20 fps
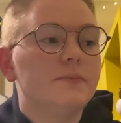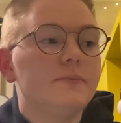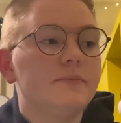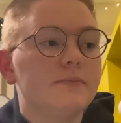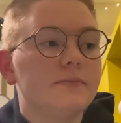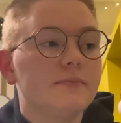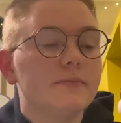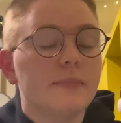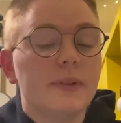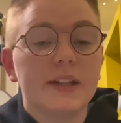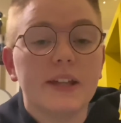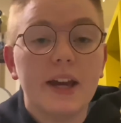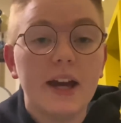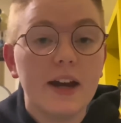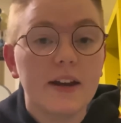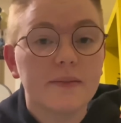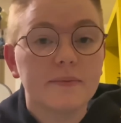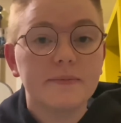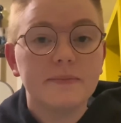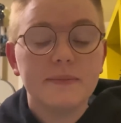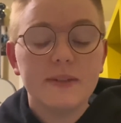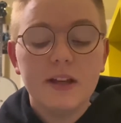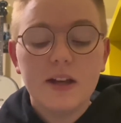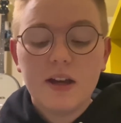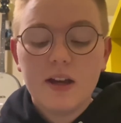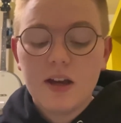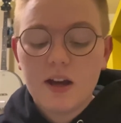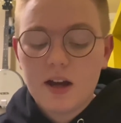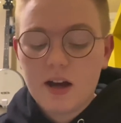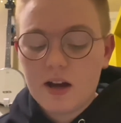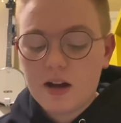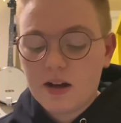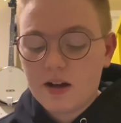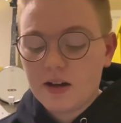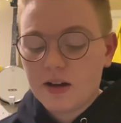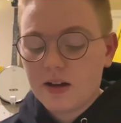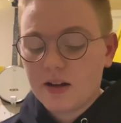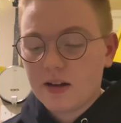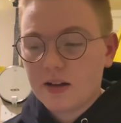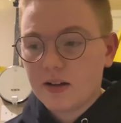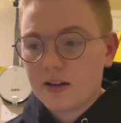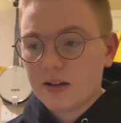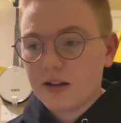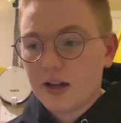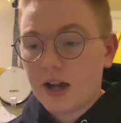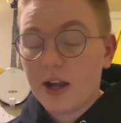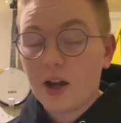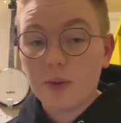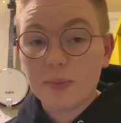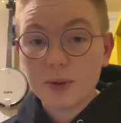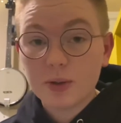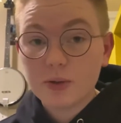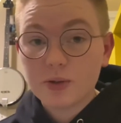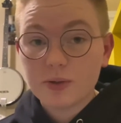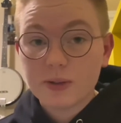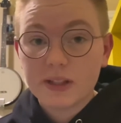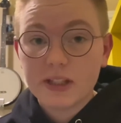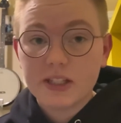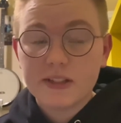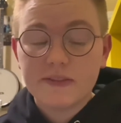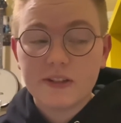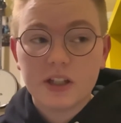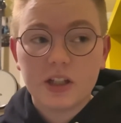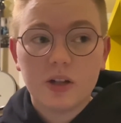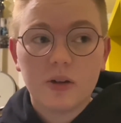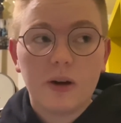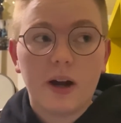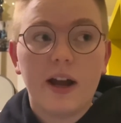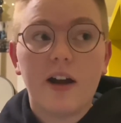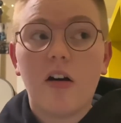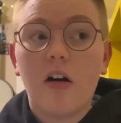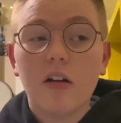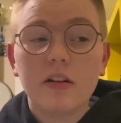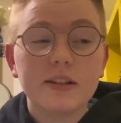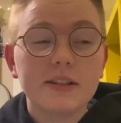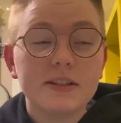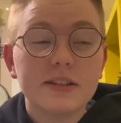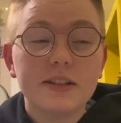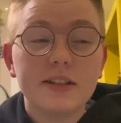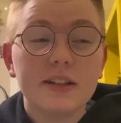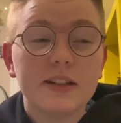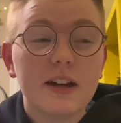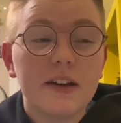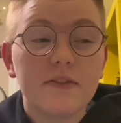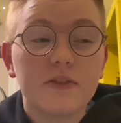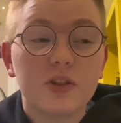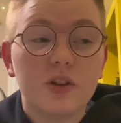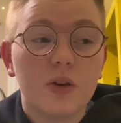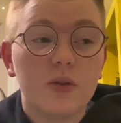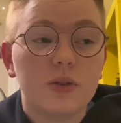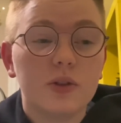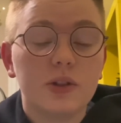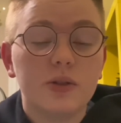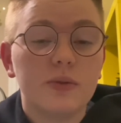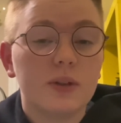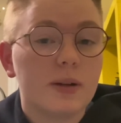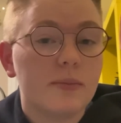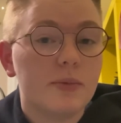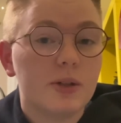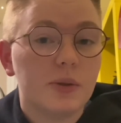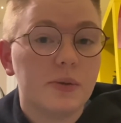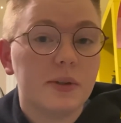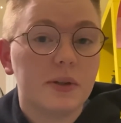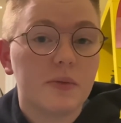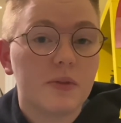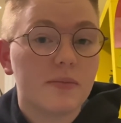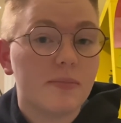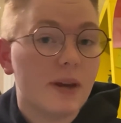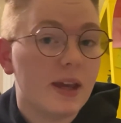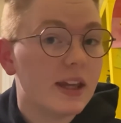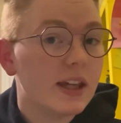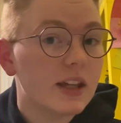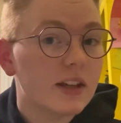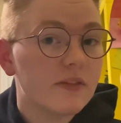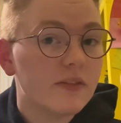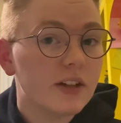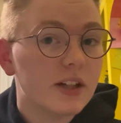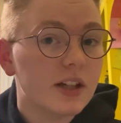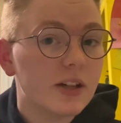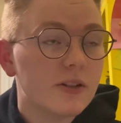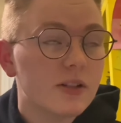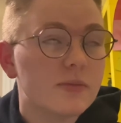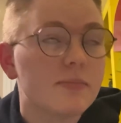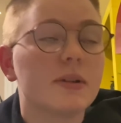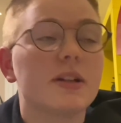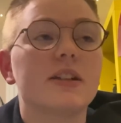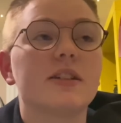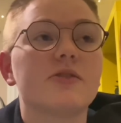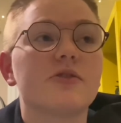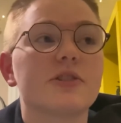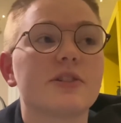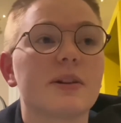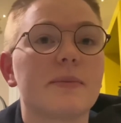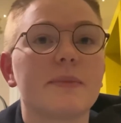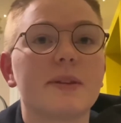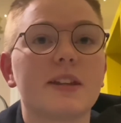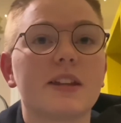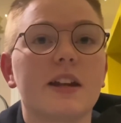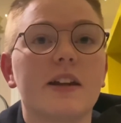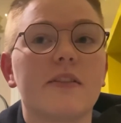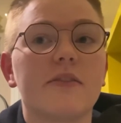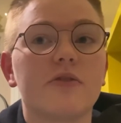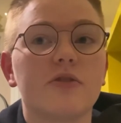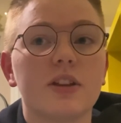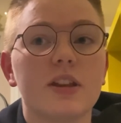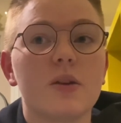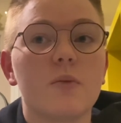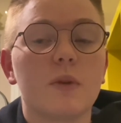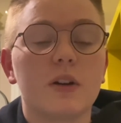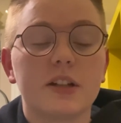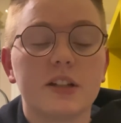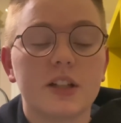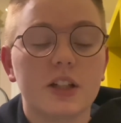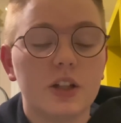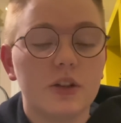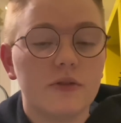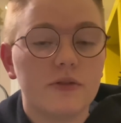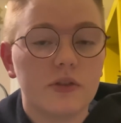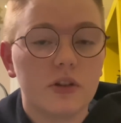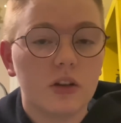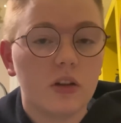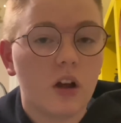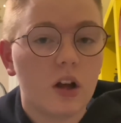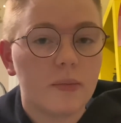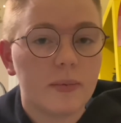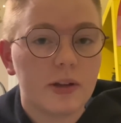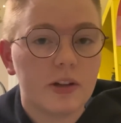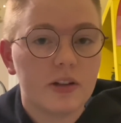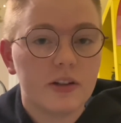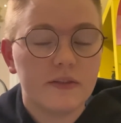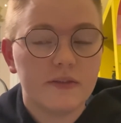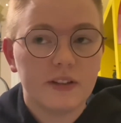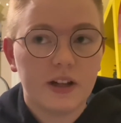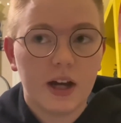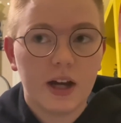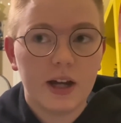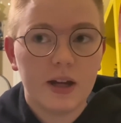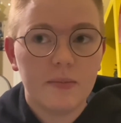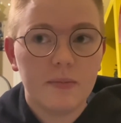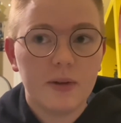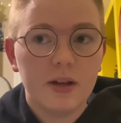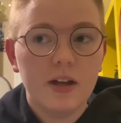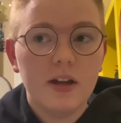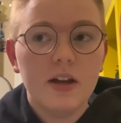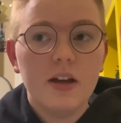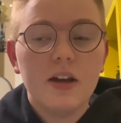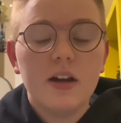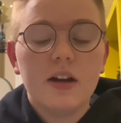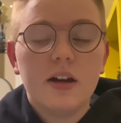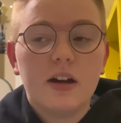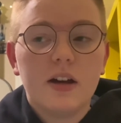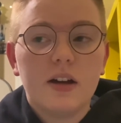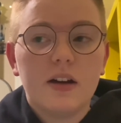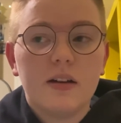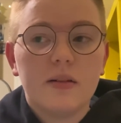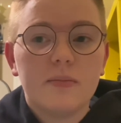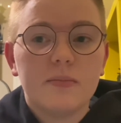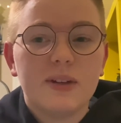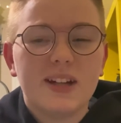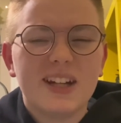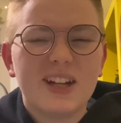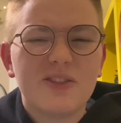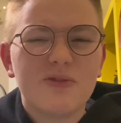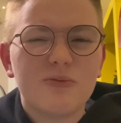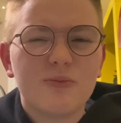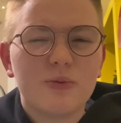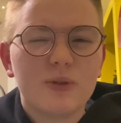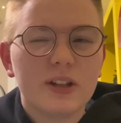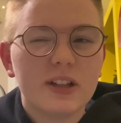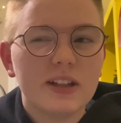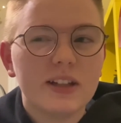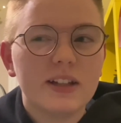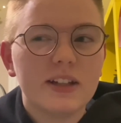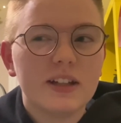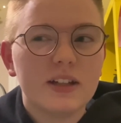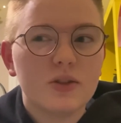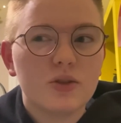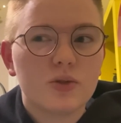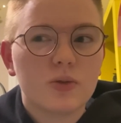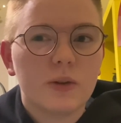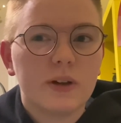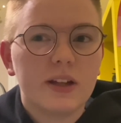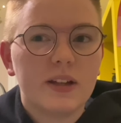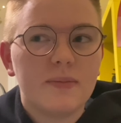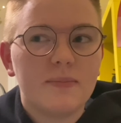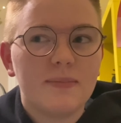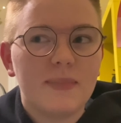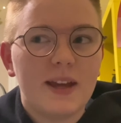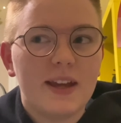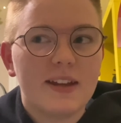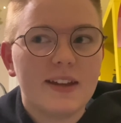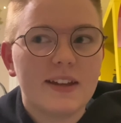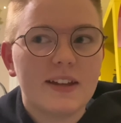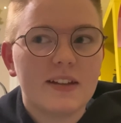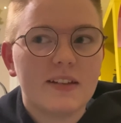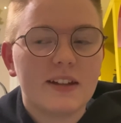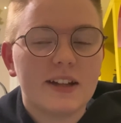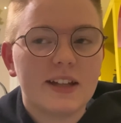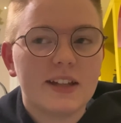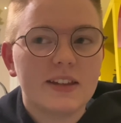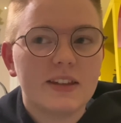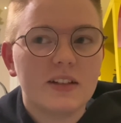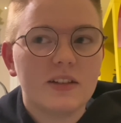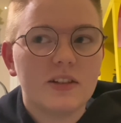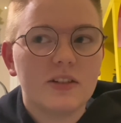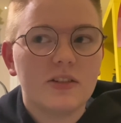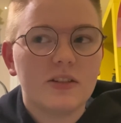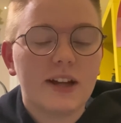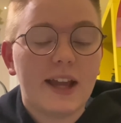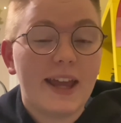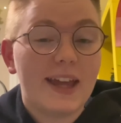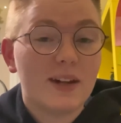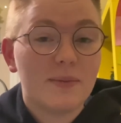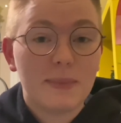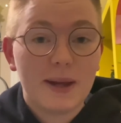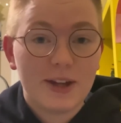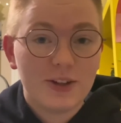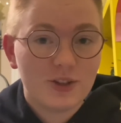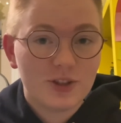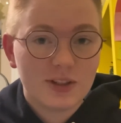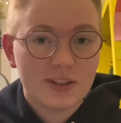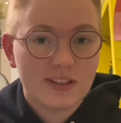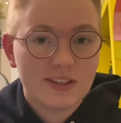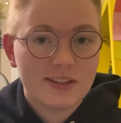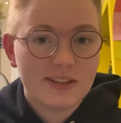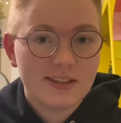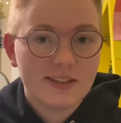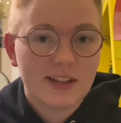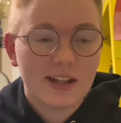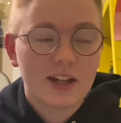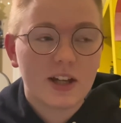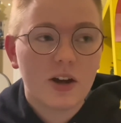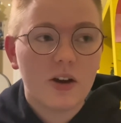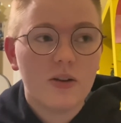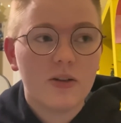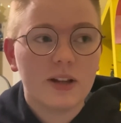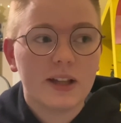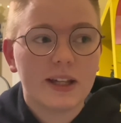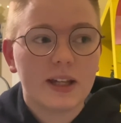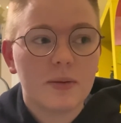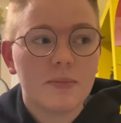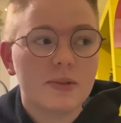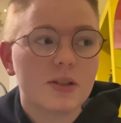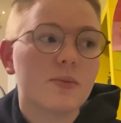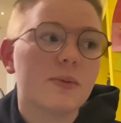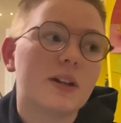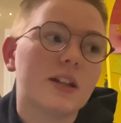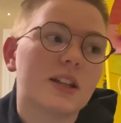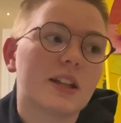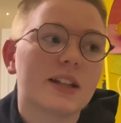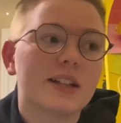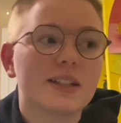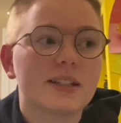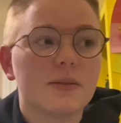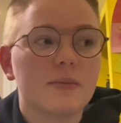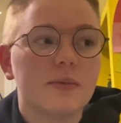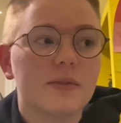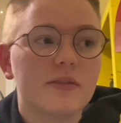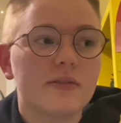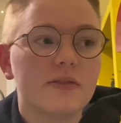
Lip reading: But yeah, I hope you enjoyed this video. I honestly have no clue what I'm doing with making videos, but it's just something that I've really wanted to do for a long period of time. And I really enjoyed making like the little animations that go like in between like some of